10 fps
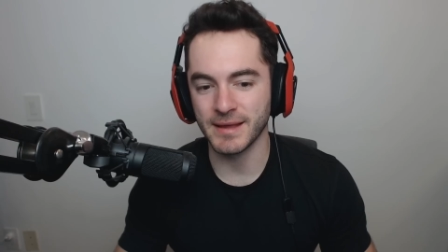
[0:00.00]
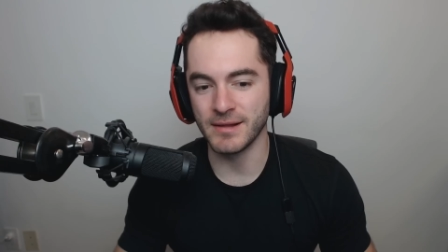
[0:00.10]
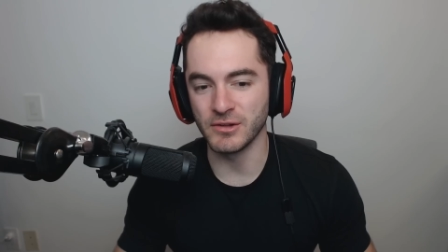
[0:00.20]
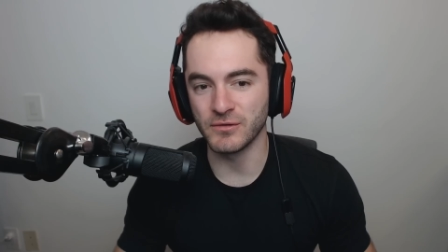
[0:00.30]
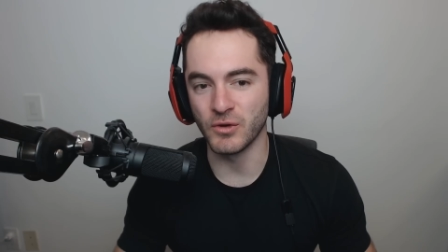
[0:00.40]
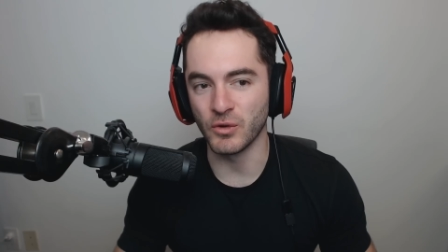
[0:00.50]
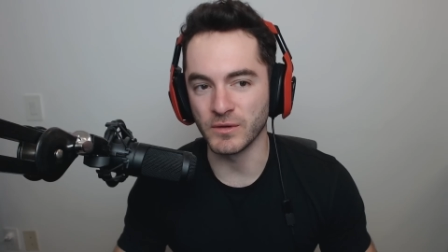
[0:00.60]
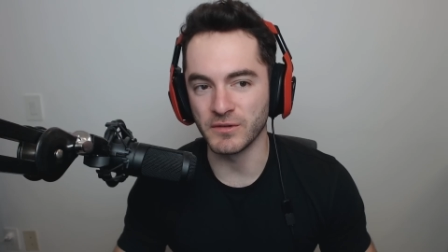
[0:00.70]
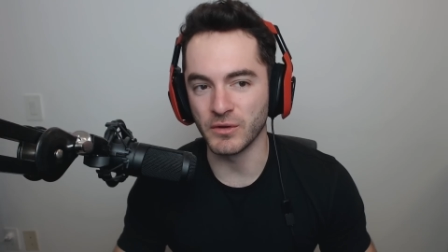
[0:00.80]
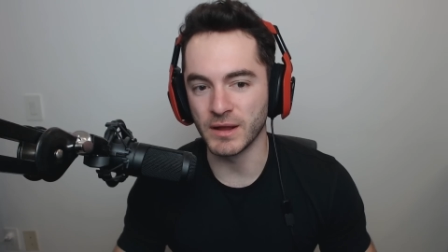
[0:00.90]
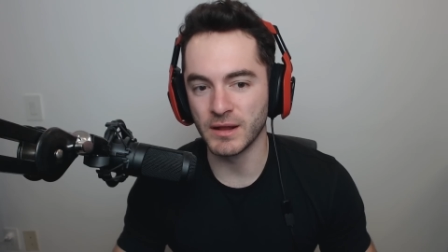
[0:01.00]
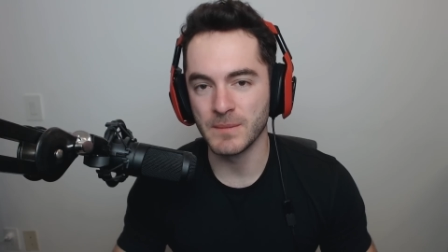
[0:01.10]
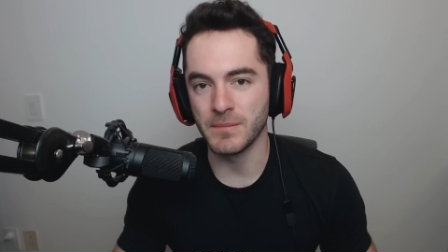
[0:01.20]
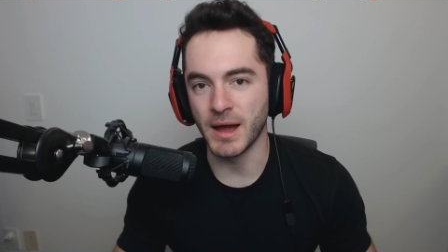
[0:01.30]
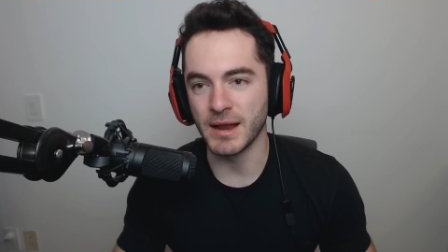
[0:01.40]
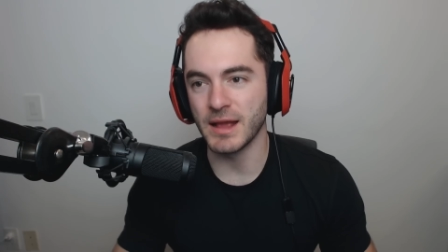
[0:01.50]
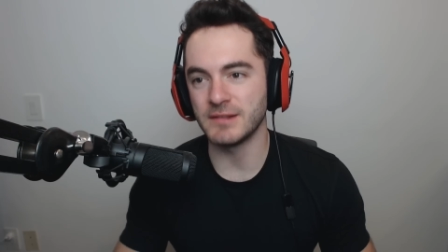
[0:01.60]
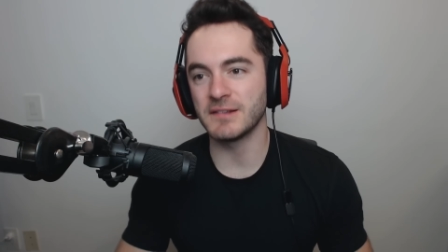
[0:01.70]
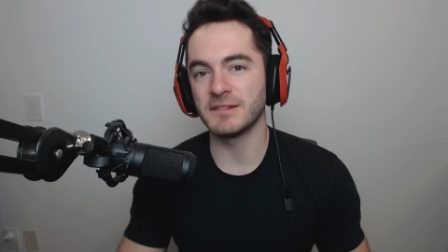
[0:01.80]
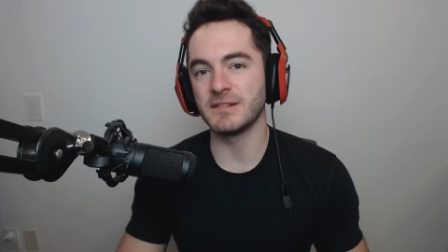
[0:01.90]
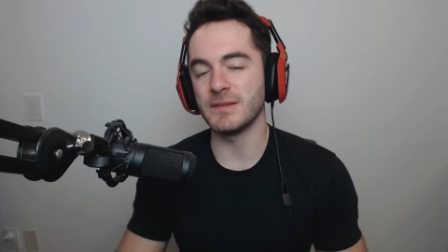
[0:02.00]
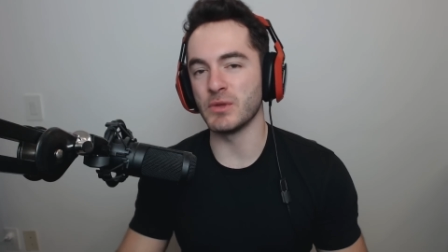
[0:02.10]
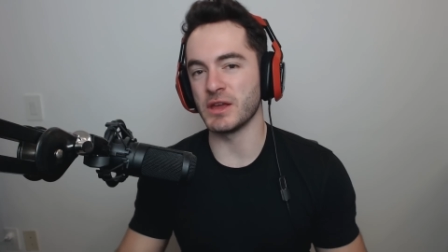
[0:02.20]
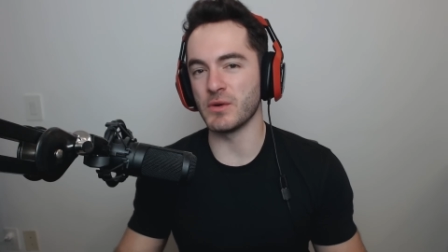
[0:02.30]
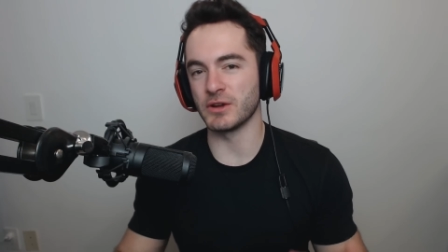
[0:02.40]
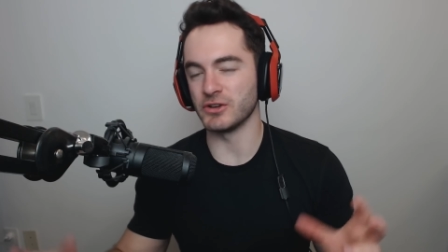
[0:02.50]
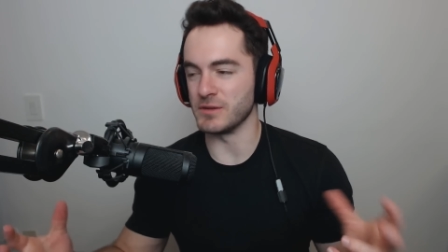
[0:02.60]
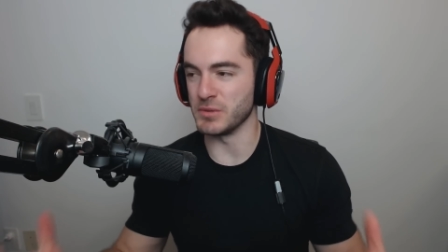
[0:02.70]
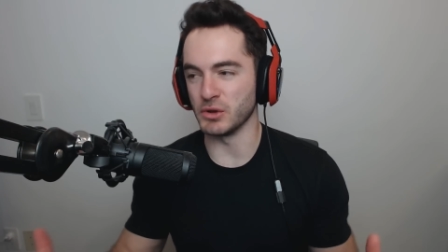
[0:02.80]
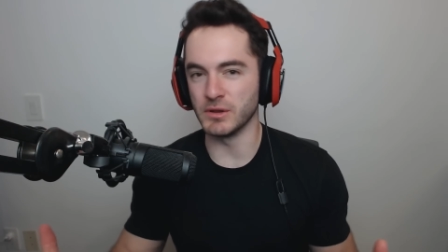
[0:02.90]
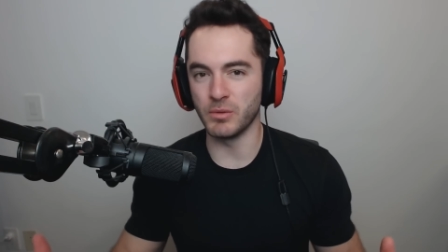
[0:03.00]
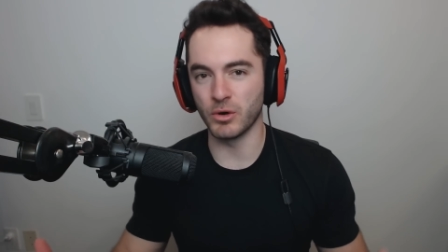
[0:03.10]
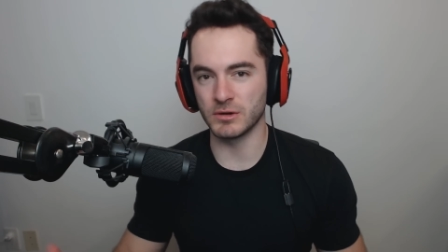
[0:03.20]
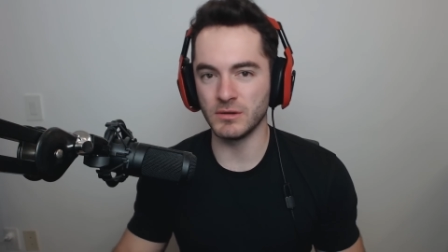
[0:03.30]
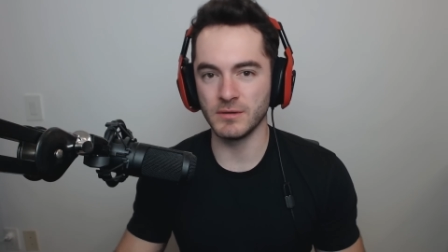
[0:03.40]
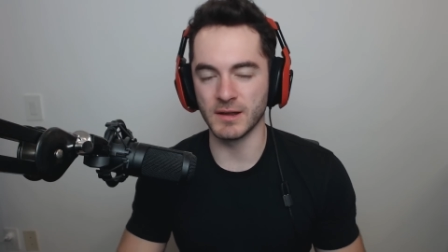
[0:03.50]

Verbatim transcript: I look forward to it. But it doesn't seem like you actually build the portal.